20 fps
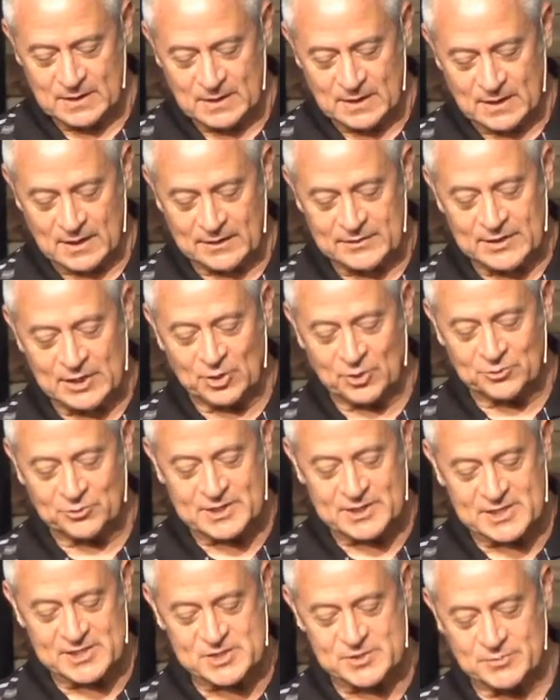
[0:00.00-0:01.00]
Uh, in the Old
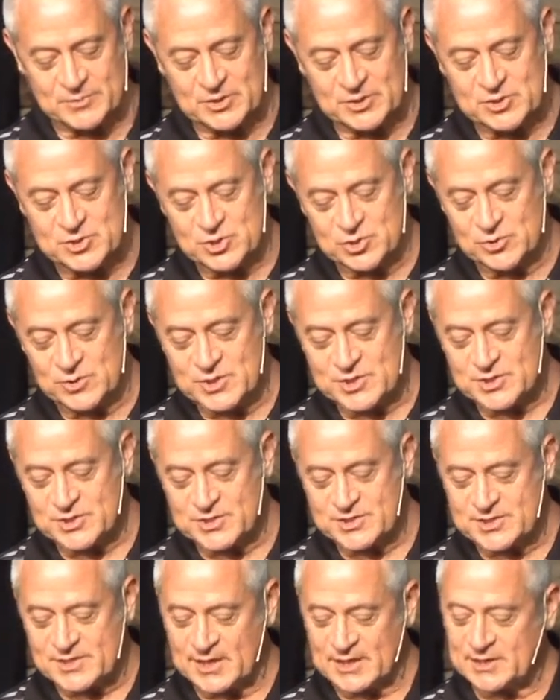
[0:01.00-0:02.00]
Testament, the Jewish
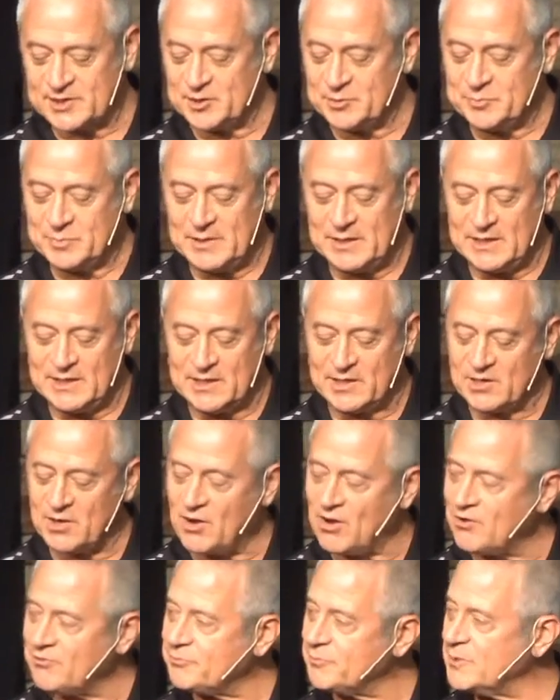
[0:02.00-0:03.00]
Encyclopedia,
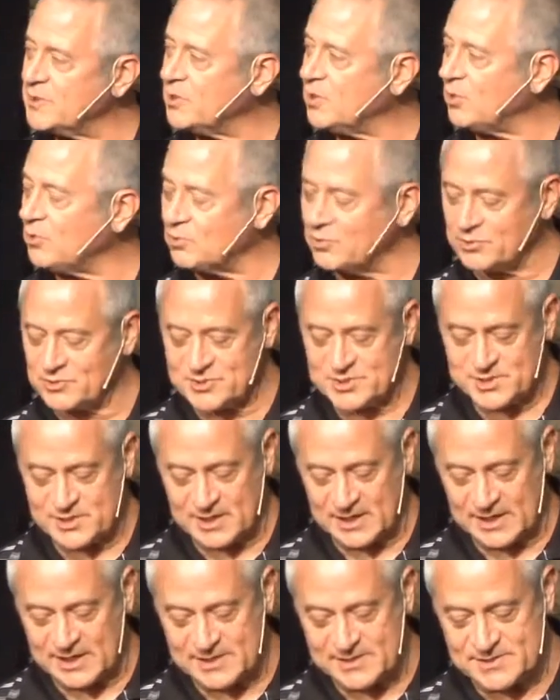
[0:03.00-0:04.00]
Kaufmann Kohler
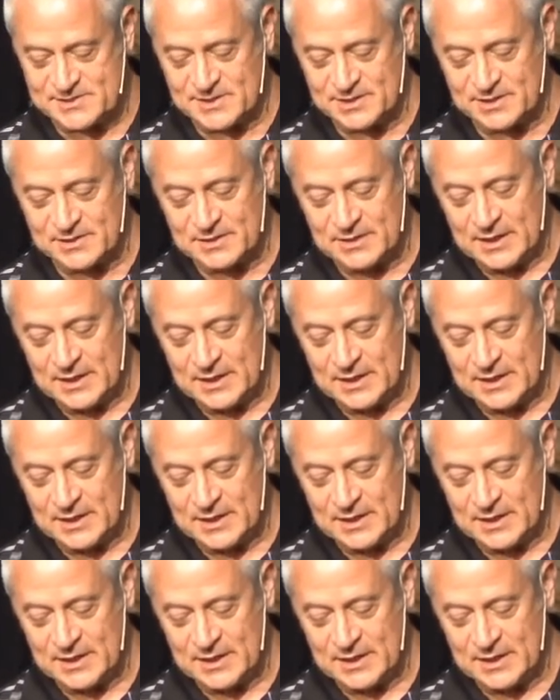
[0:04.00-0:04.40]
states that